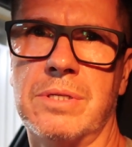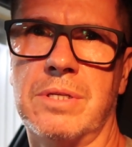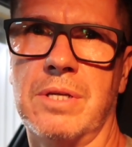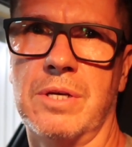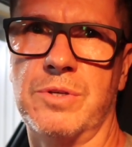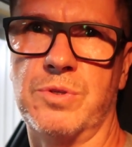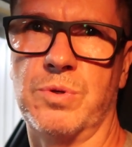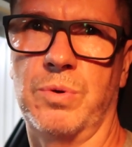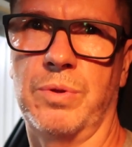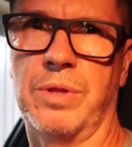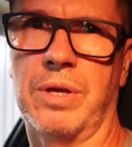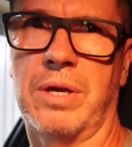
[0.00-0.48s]

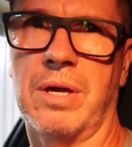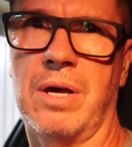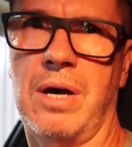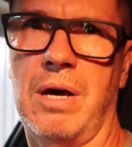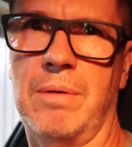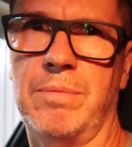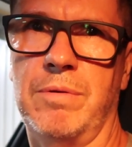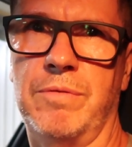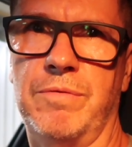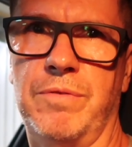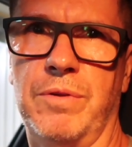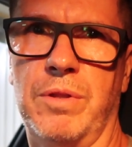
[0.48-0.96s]
does all the
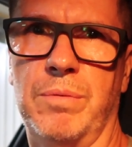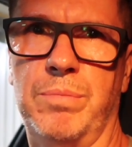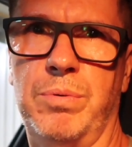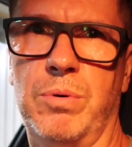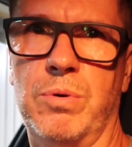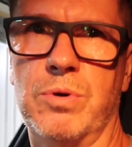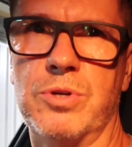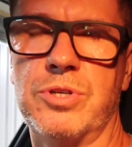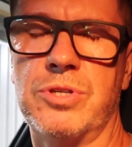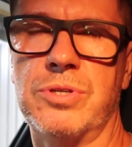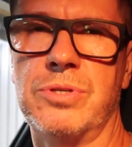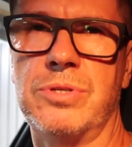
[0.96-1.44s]
carbon for the
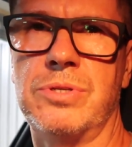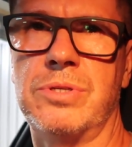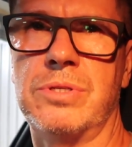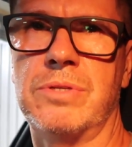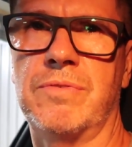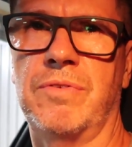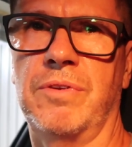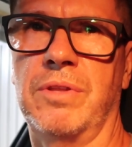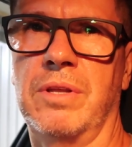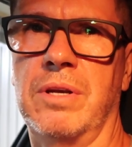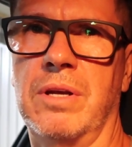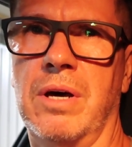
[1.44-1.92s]

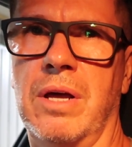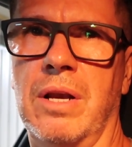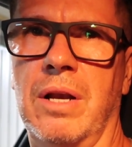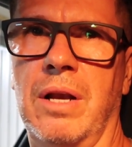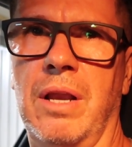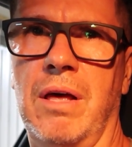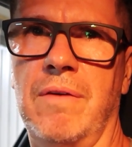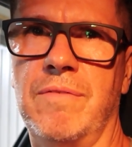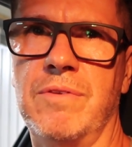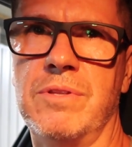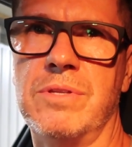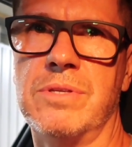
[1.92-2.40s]
Porsches, for the
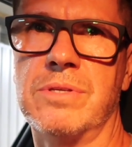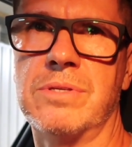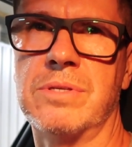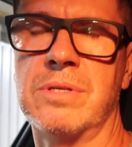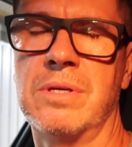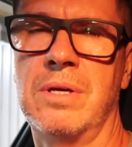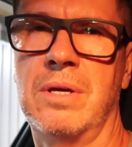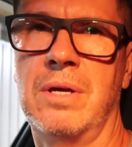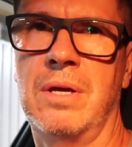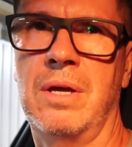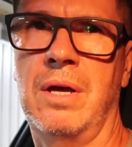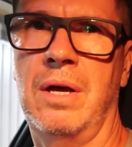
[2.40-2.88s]
911s.